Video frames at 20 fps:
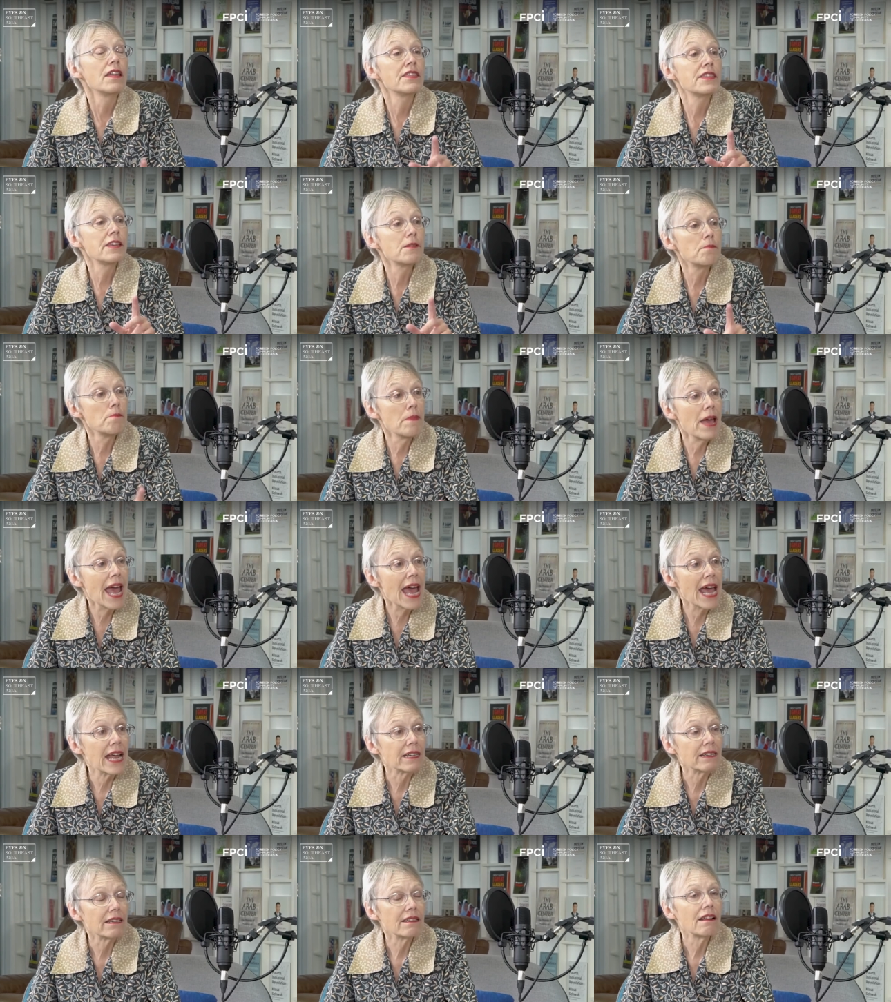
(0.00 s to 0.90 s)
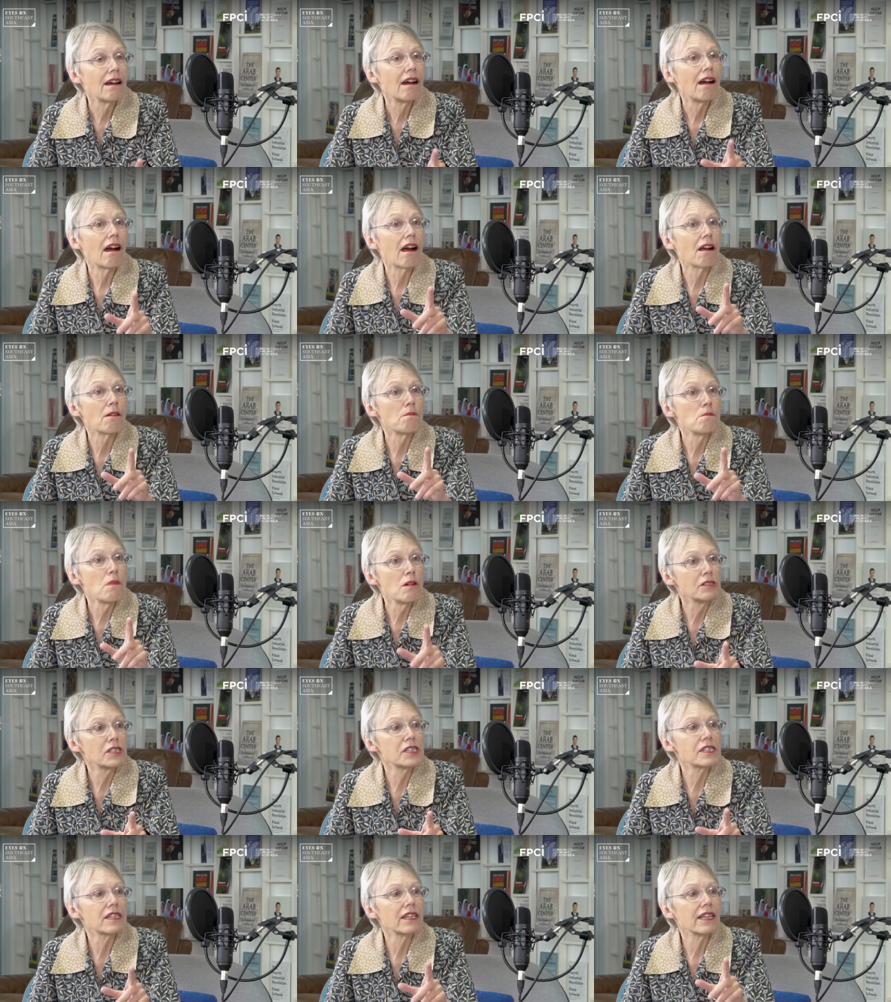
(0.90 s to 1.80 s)
The men are
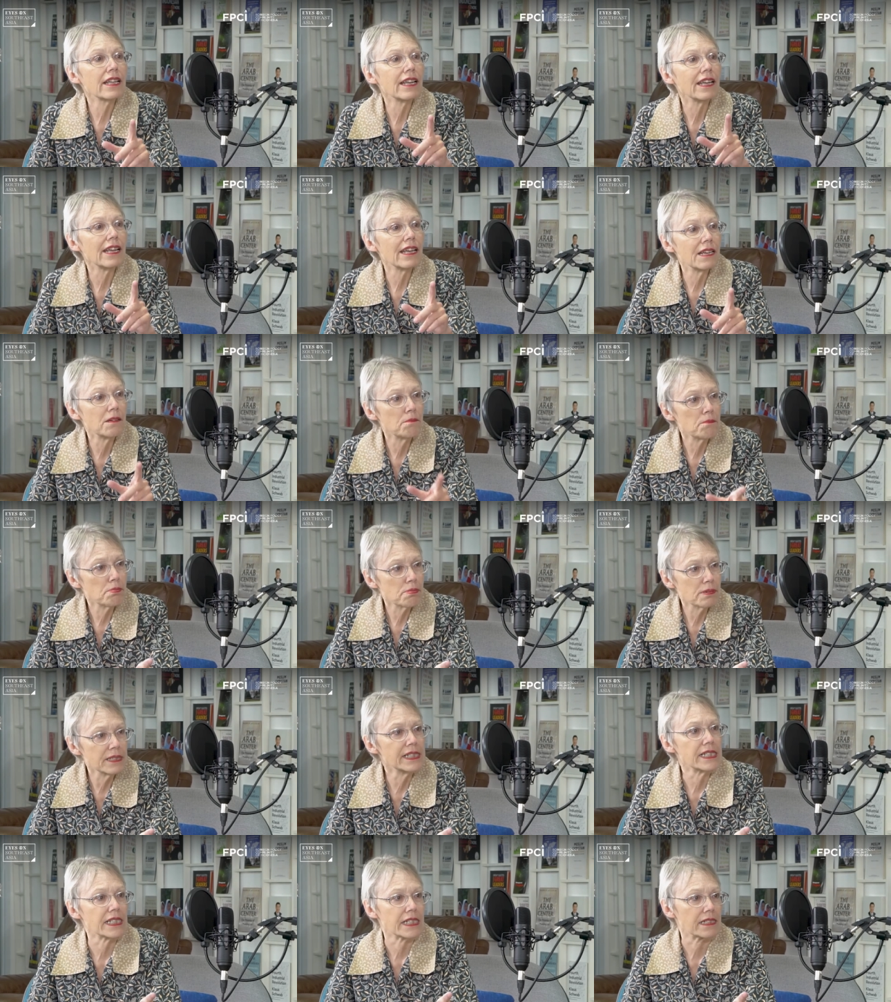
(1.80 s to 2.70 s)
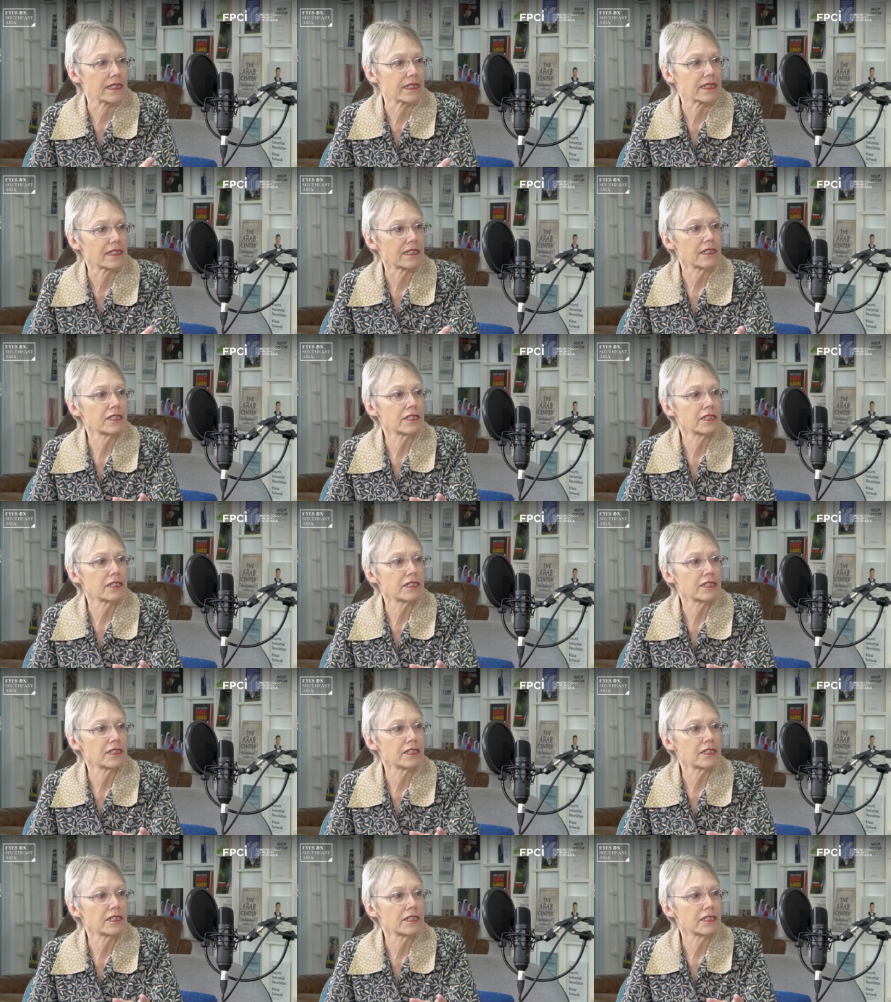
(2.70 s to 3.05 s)
mostly in prisons.